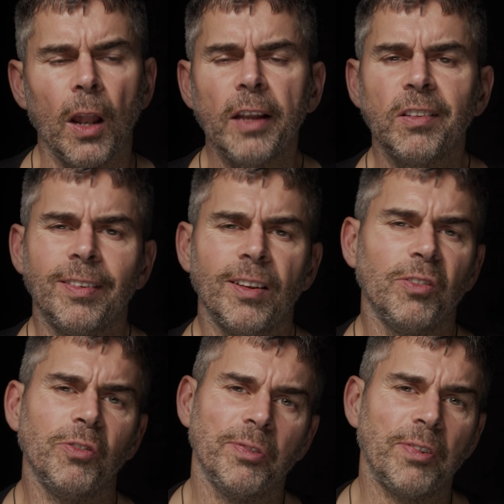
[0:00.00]
Light is a
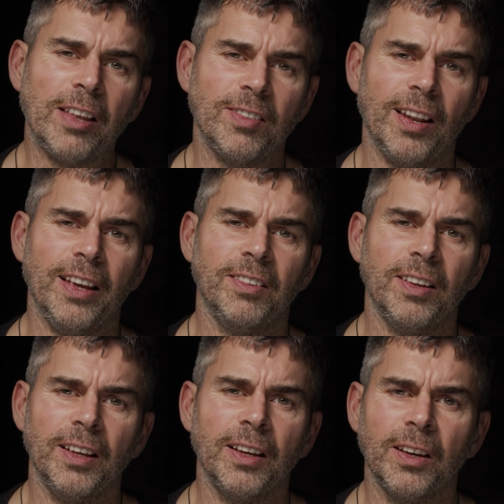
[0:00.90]

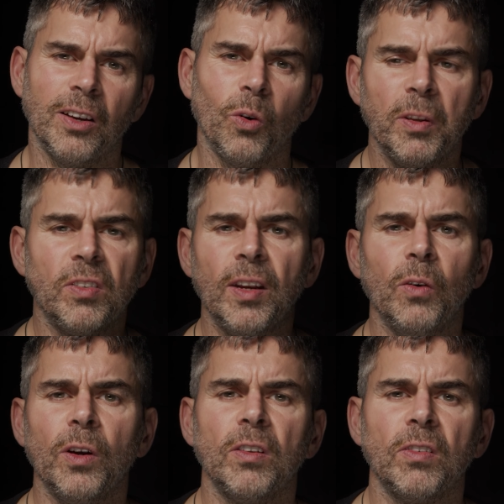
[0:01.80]
fascinating,
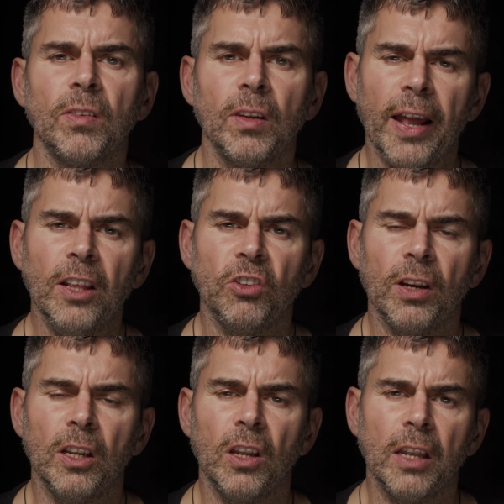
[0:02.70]
mysterious
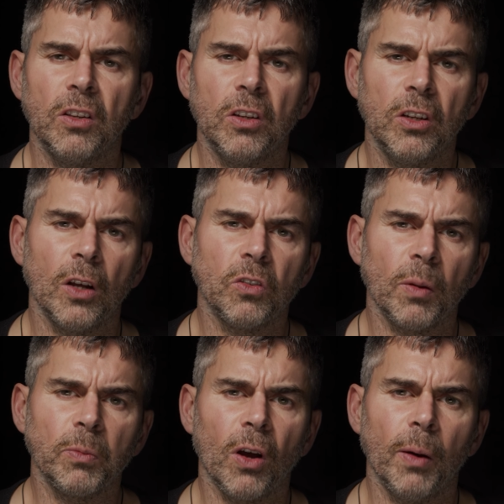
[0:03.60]
energy and, and you know
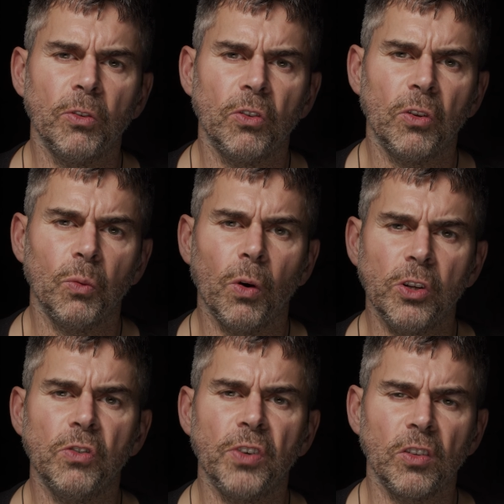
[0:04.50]
sometimes
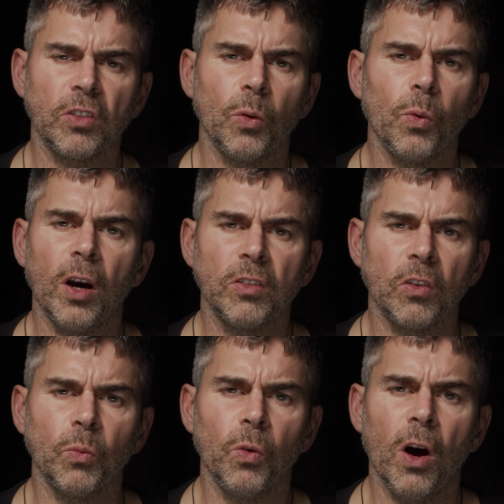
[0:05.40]
what you think is going to work
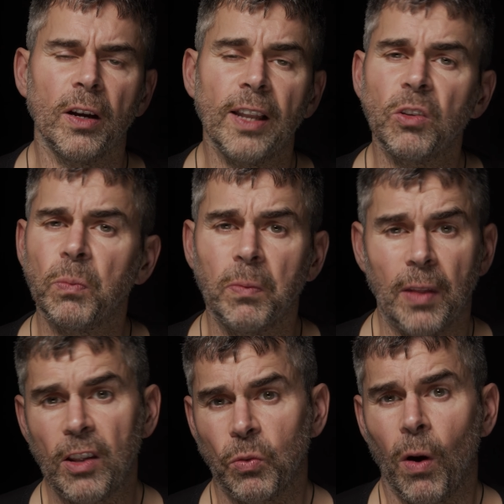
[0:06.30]
doesn't work and that's,
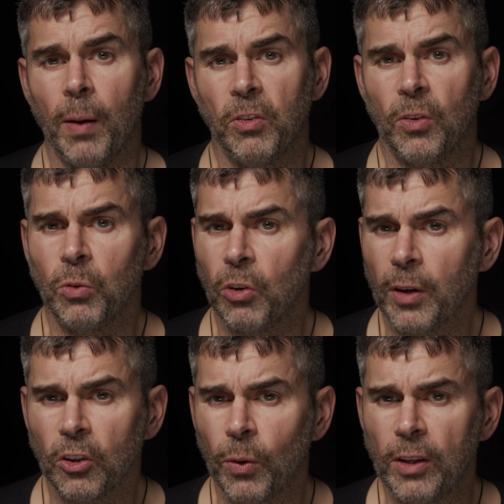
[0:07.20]
that's why I'm still
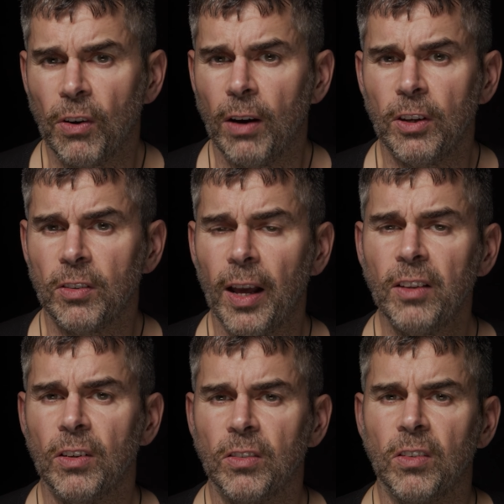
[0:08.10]
doing it 25 years
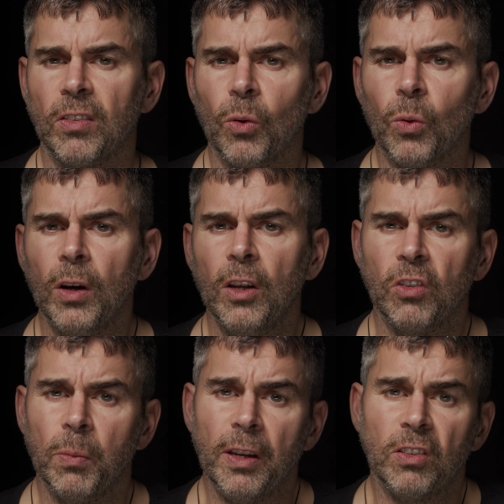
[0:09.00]
later because it's still
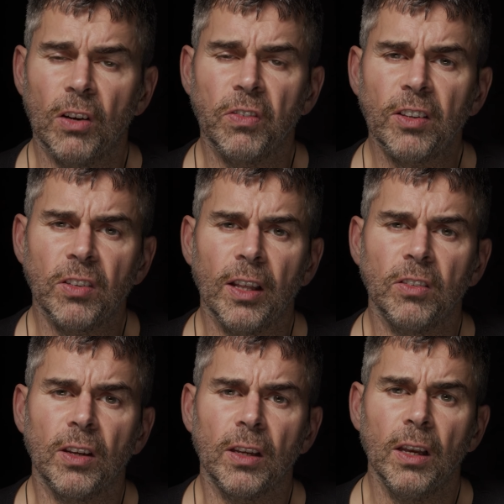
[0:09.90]
to me so
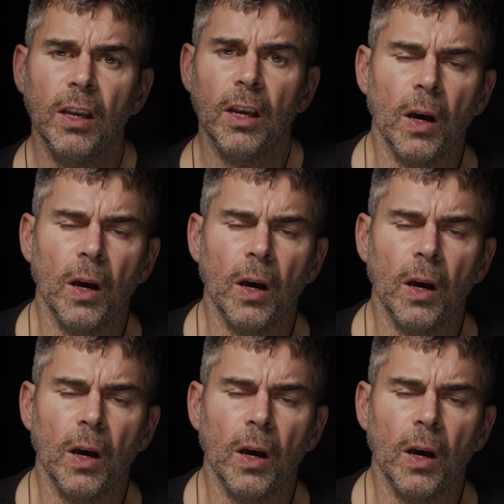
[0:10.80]
fascinating.